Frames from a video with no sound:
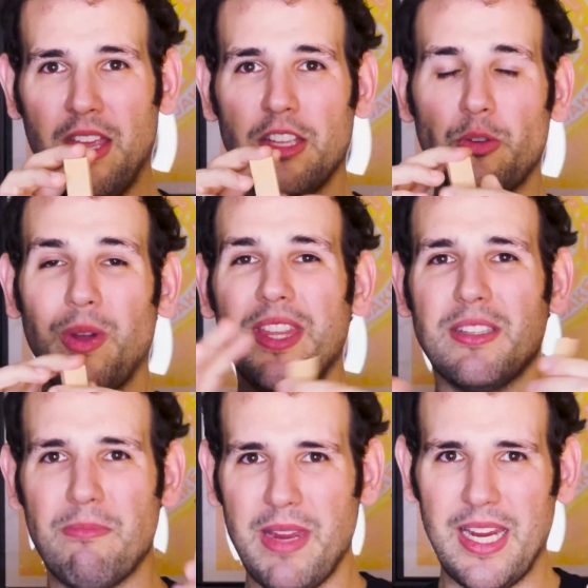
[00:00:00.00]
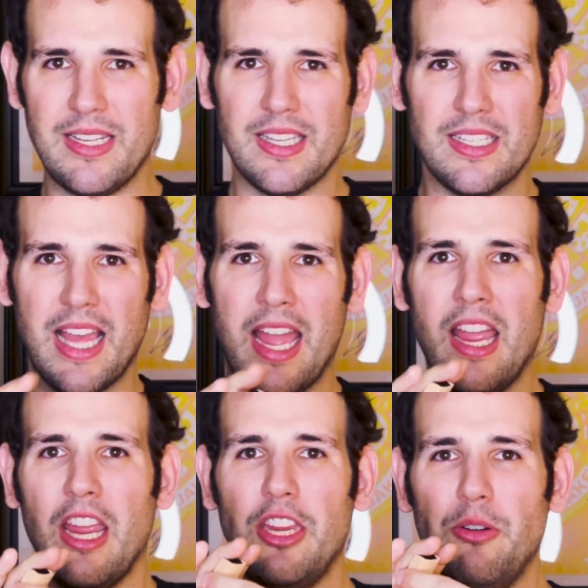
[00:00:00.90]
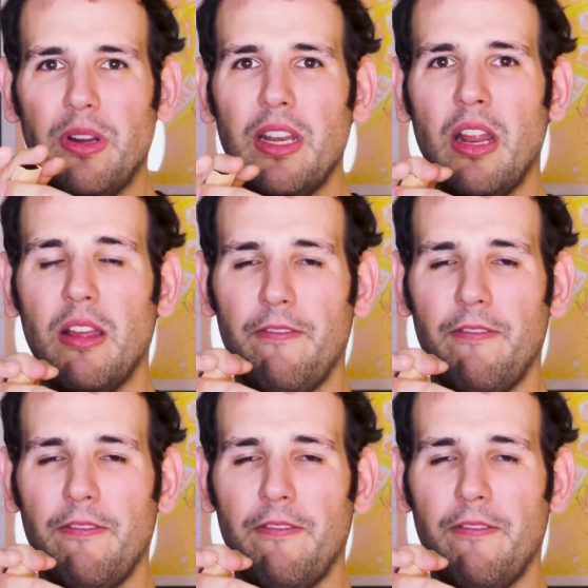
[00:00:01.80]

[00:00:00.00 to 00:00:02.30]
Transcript: So what this means is that you can